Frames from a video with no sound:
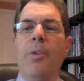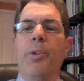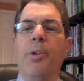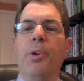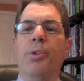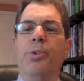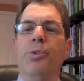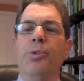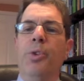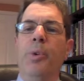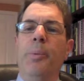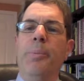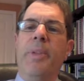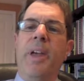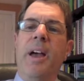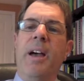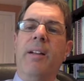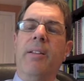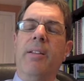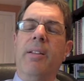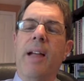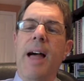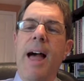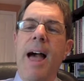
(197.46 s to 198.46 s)
The group
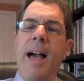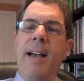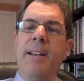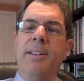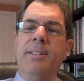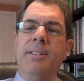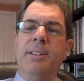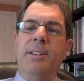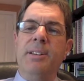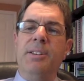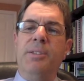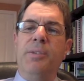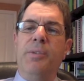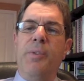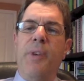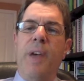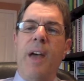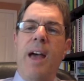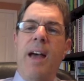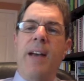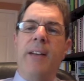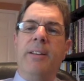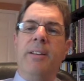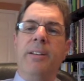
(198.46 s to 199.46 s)
that lacks this
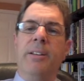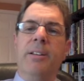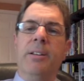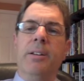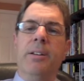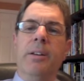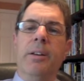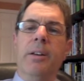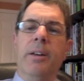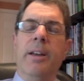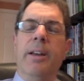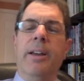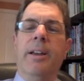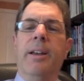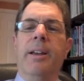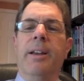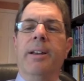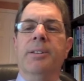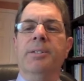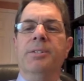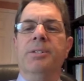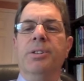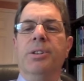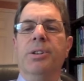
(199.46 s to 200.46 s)
factor
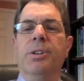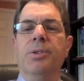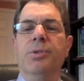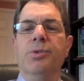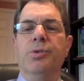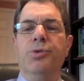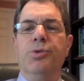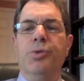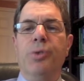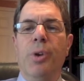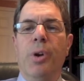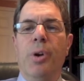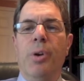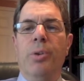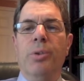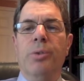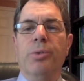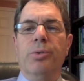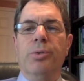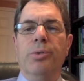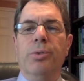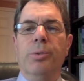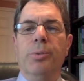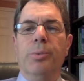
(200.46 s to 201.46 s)
is the control
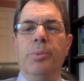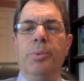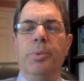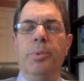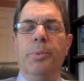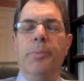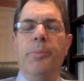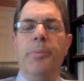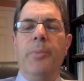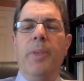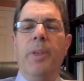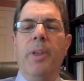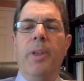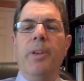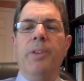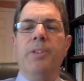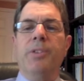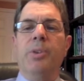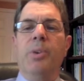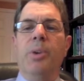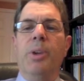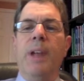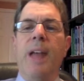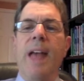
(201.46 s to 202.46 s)
group.
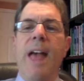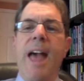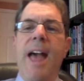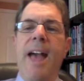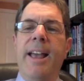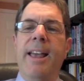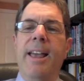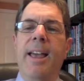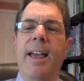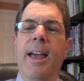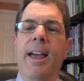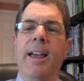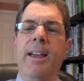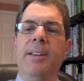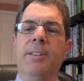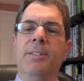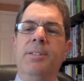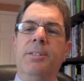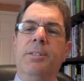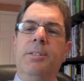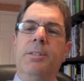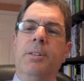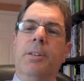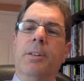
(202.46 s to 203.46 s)
So in our
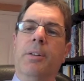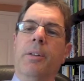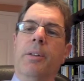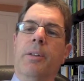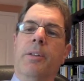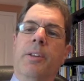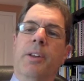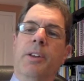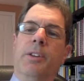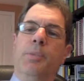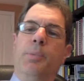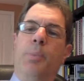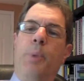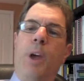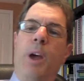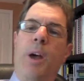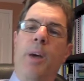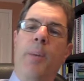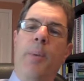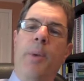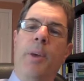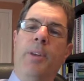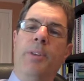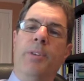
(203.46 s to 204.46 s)
case, the
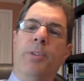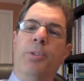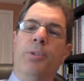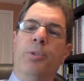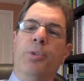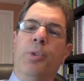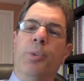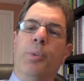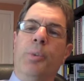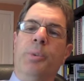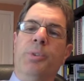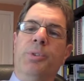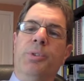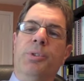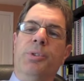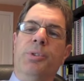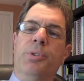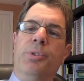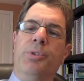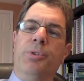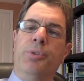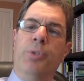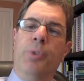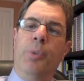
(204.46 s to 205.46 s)
experimental group is the
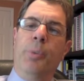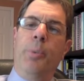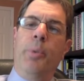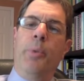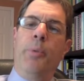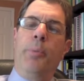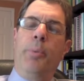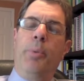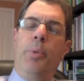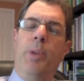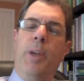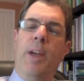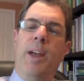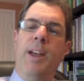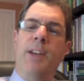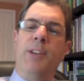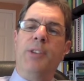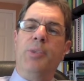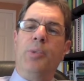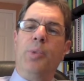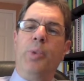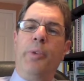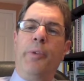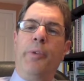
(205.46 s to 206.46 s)
group of
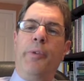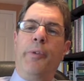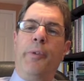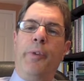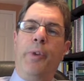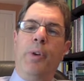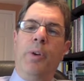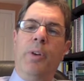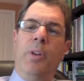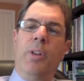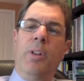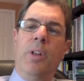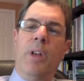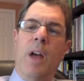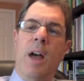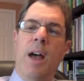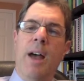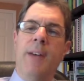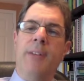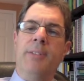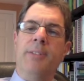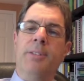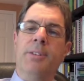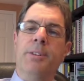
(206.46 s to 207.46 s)
plants with
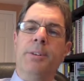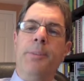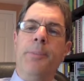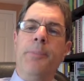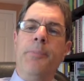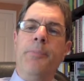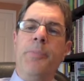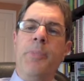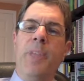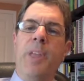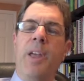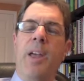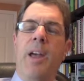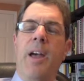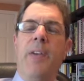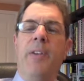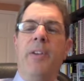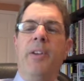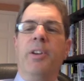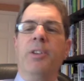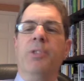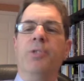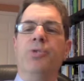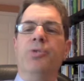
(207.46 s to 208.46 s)
fertilizer, and
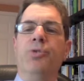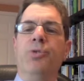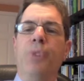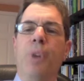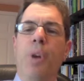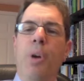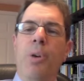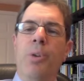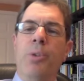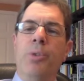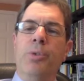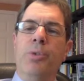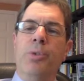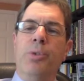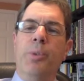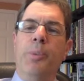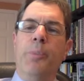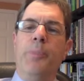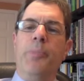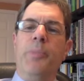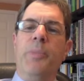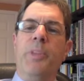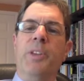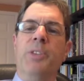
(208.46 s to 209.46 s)
the control group
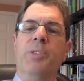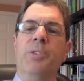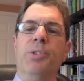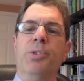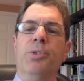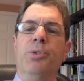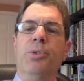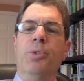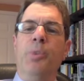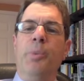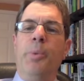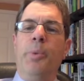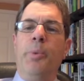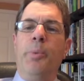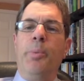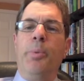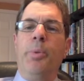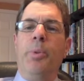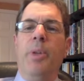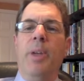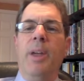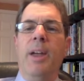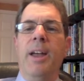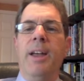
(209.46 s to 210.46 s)
is the group of
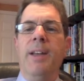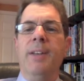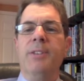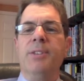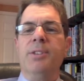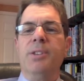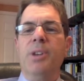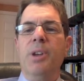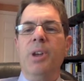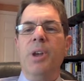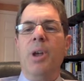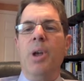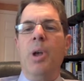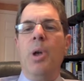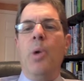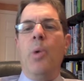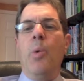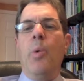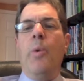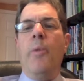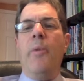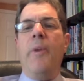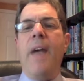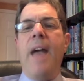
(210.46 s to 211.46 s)
plants
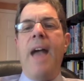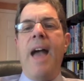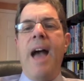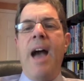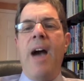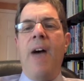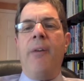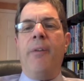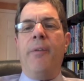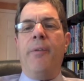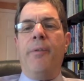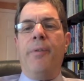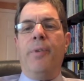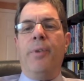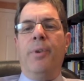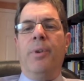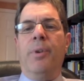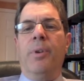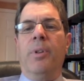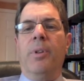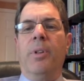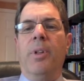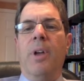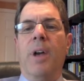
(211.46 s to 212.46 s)
without
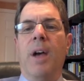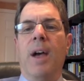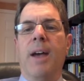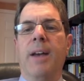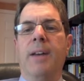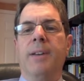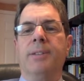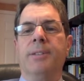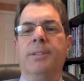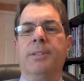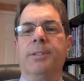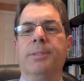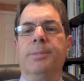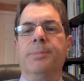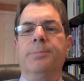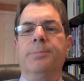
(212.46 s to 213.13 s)
fertilizer.